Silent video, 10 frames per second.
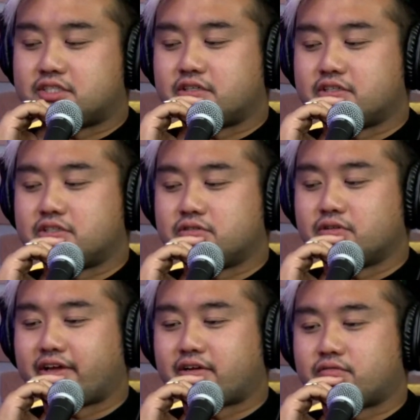You can do
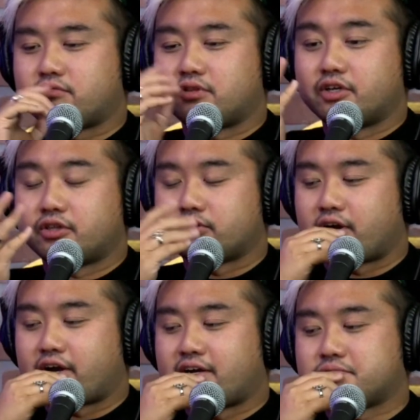like
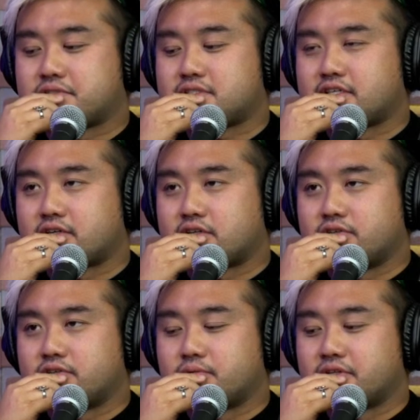lithographs
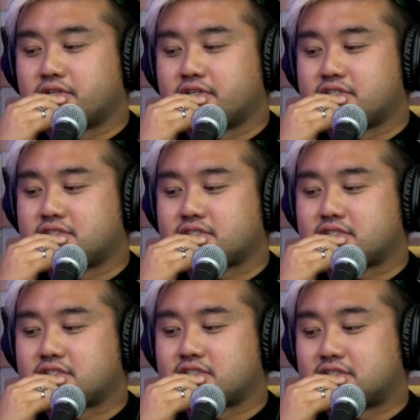included with this,
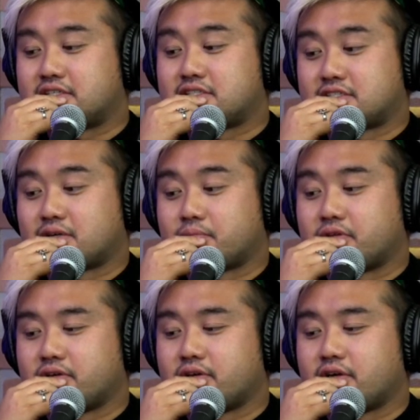because this is
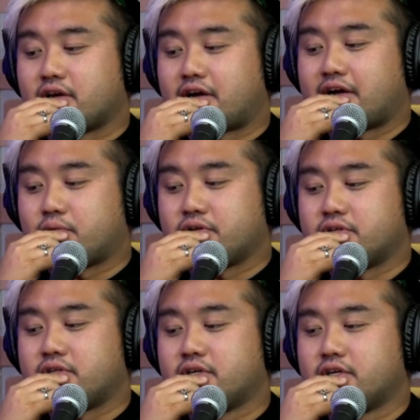something I would